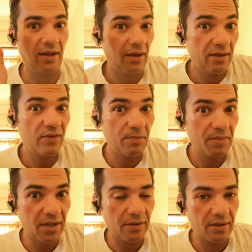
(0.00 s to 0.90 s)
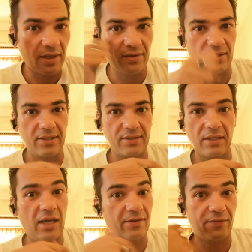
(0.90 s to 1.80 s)
even bigger countries
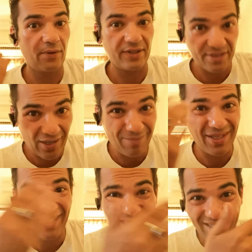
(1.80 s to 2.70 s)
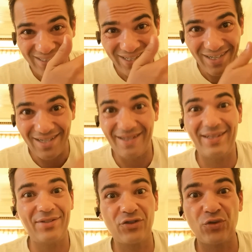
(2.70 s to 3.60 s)
like, for example, India
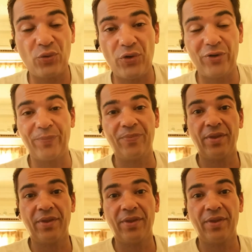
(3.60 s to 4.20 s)
and so on.